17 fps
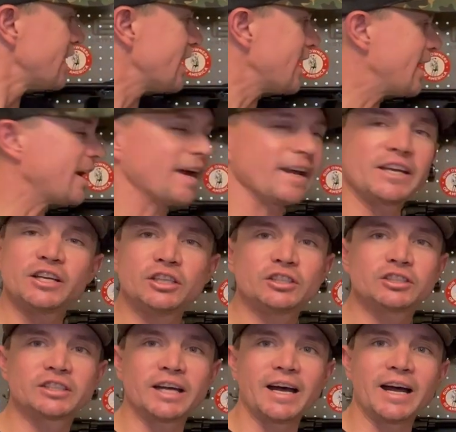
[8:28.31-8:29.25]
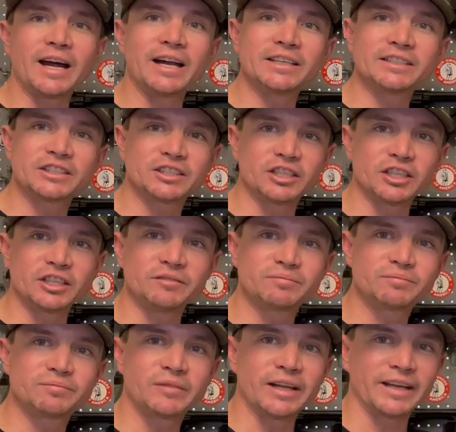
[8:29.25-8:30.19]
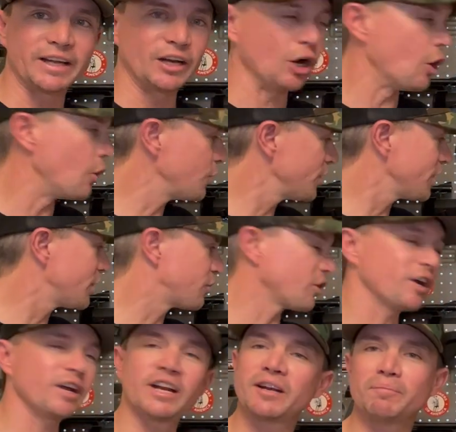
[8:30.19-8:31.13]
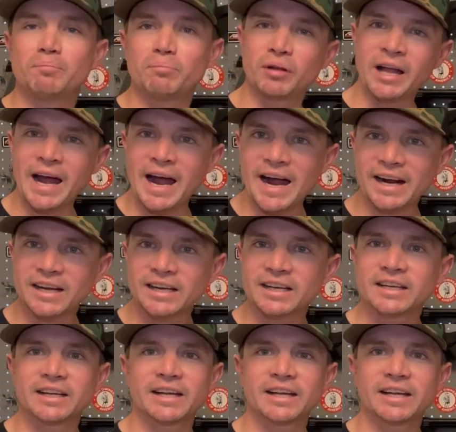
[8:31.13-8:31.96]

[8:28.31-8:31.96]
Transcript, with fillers: And I used just an OD green and black.